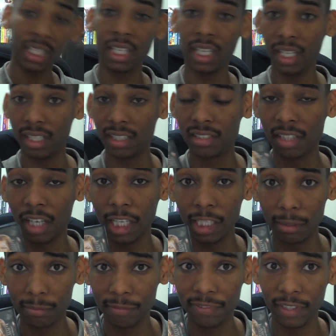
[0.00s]

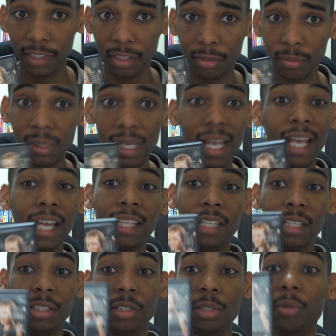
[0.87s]
Asylum film.
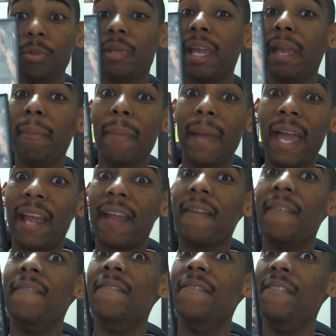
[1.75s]
The dude came
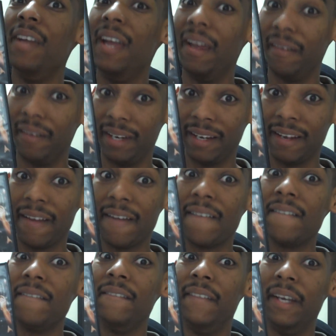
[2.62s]
back very,
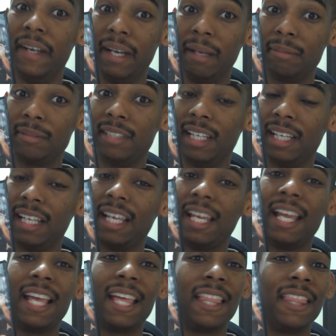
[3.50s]
very upset.
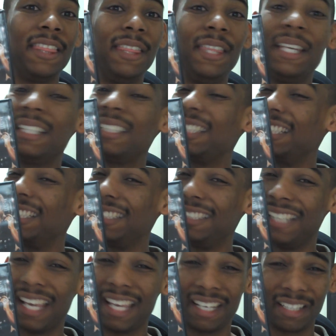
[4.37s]
This is
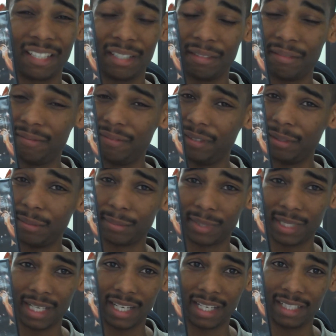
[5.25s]
not a good film,
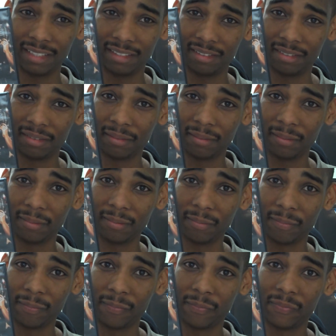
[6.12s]
guys.
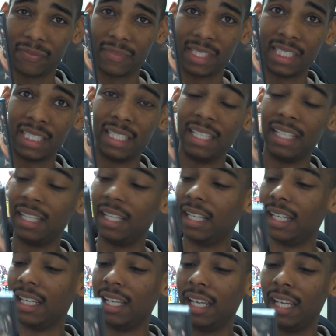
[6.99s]

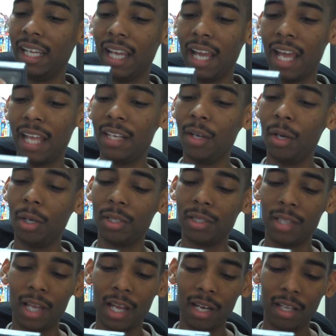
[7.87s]
And I know a
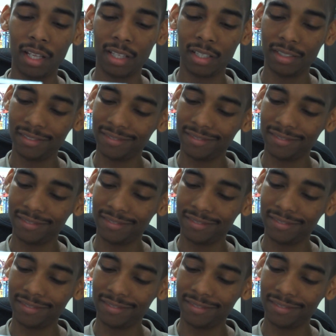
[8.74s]
lot of